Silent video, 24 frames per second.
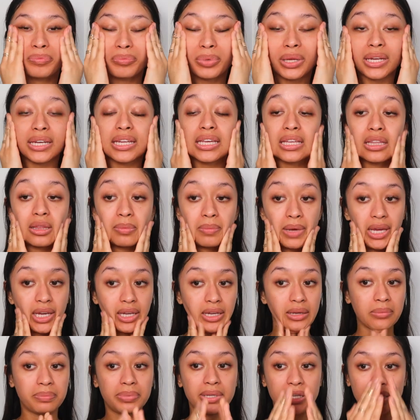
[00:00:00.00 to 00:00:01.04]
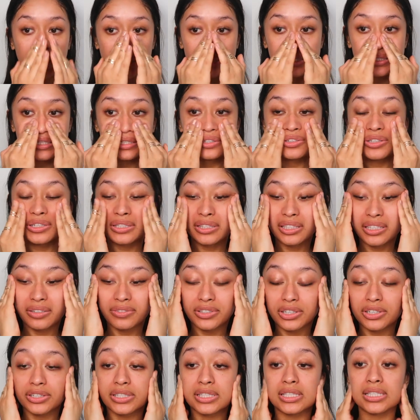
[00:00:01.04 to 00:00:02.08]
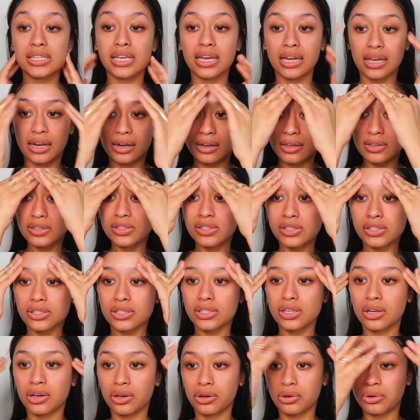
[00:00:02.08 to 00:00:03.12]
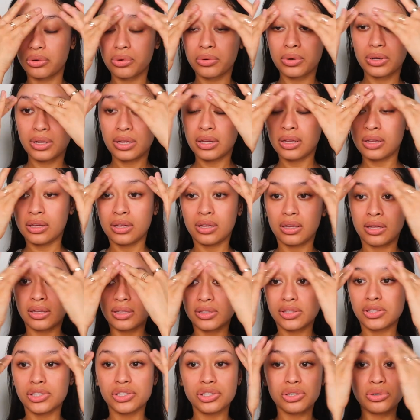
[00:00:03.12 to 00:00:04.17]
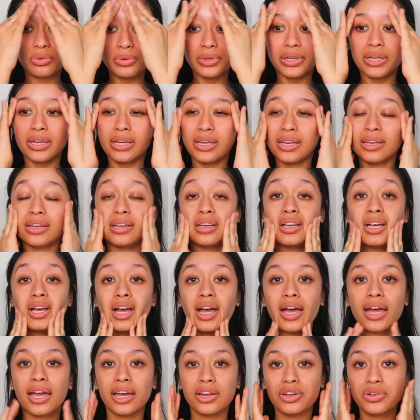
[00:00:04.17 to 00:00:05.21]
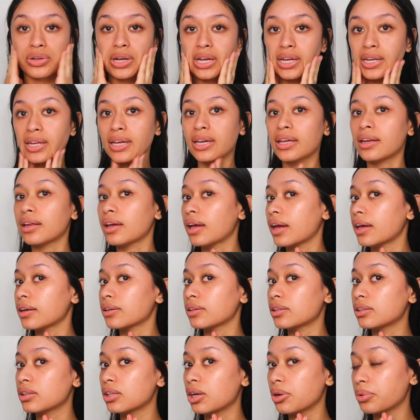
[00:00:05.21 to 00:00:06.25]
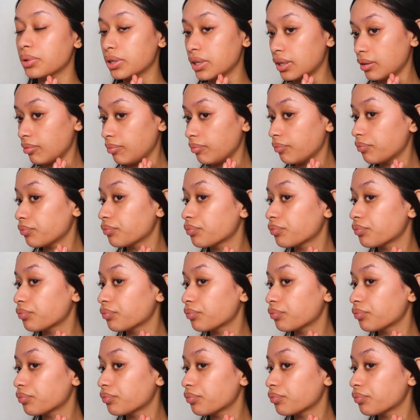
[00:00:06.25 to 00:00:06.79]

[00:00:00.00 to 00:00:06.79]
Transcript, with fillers: beneath makeup because it just leaves your skin so dewy, hydrated, and glowy.